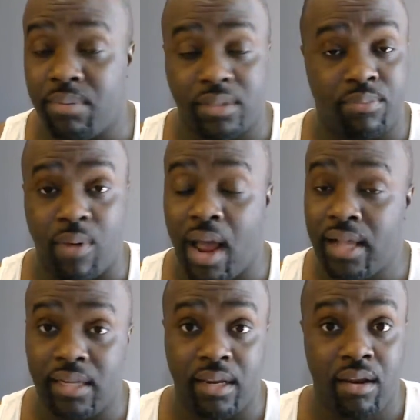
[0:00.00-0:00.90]
But
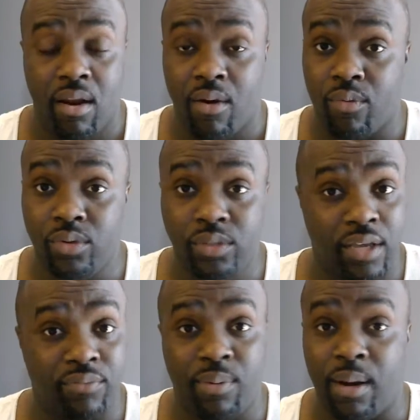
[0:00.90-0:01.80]
surprisingly,
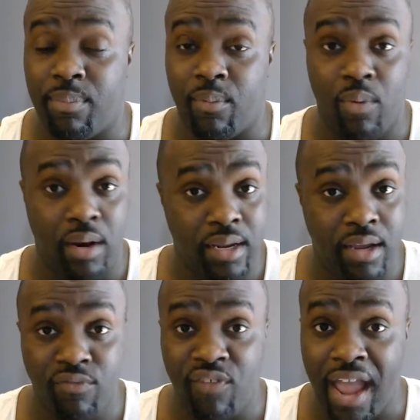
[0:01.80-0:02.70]
Rusev put up a really
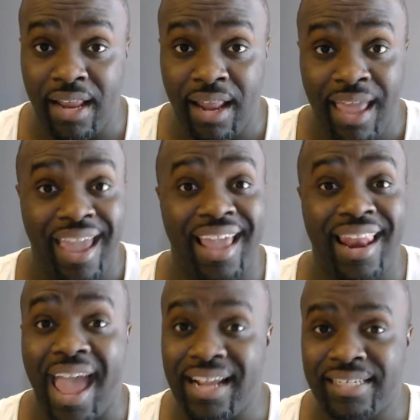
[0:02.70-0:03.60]
good fight and
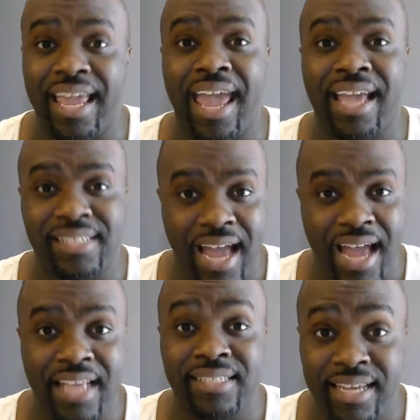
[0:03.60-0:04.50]
actually had
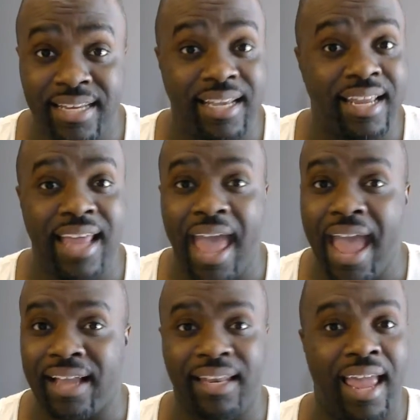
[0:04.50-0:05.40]
John Cena in the
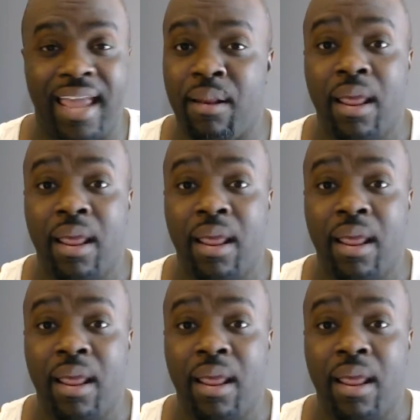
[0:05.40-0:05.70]
accolade